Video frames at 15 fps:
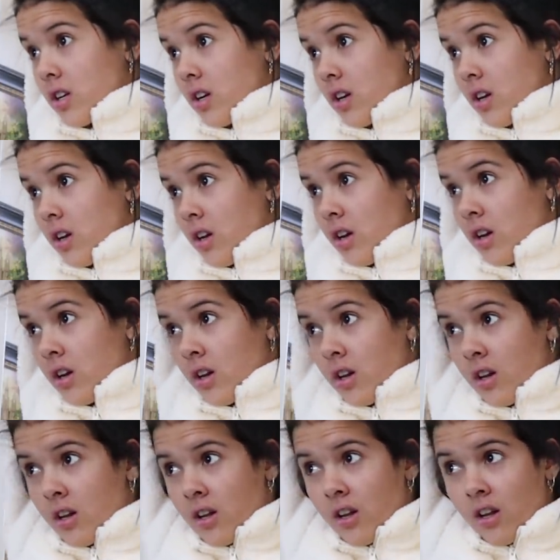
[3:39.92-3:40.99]
Whoa.
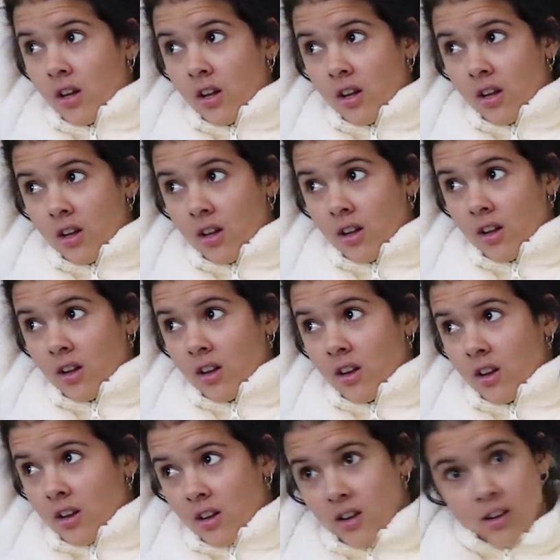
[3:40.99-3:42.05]

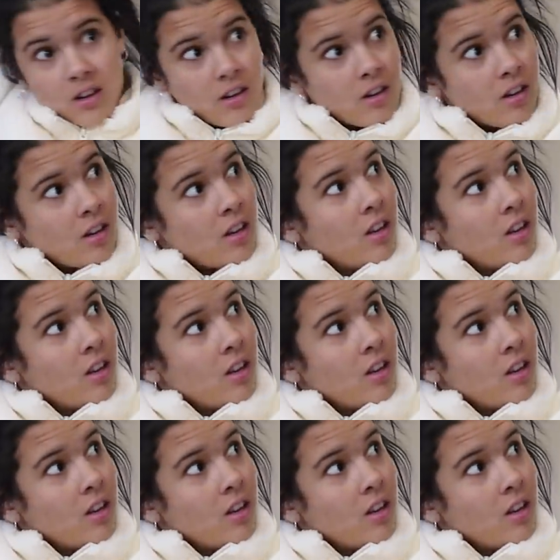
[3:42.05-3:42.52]
Where are those from?